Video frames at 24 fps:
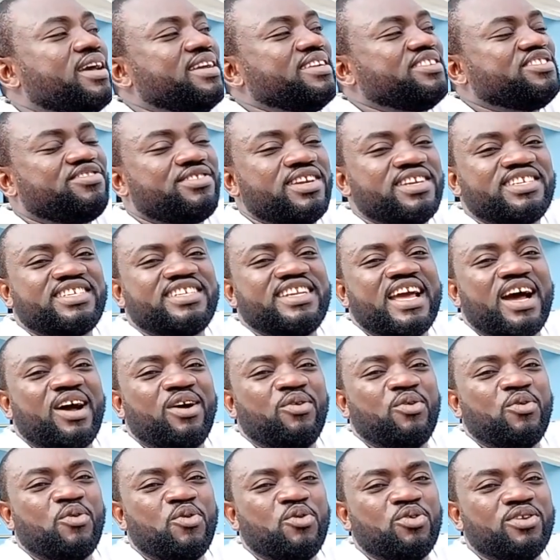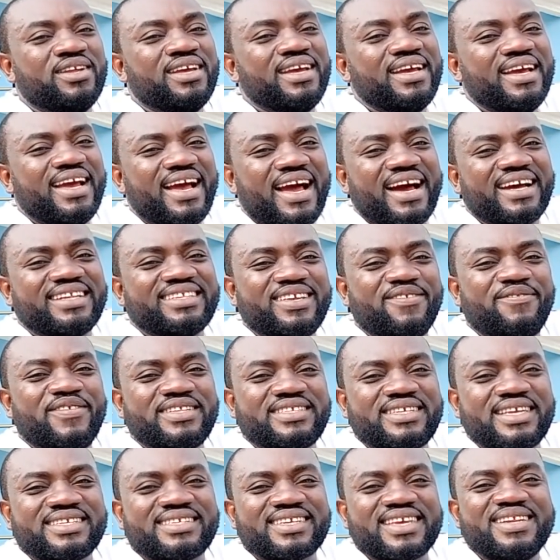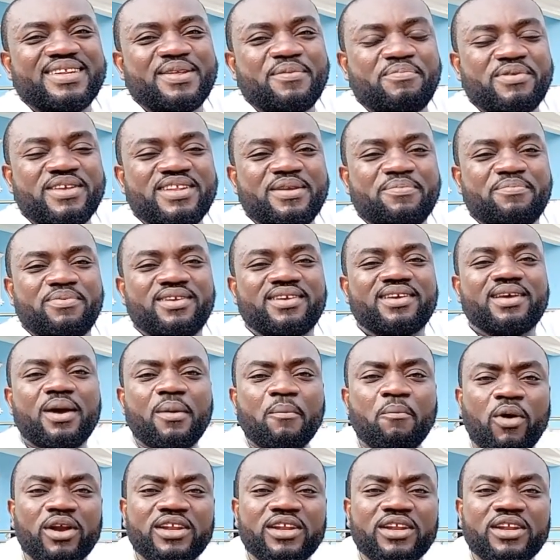entrench their own activities in the PDP.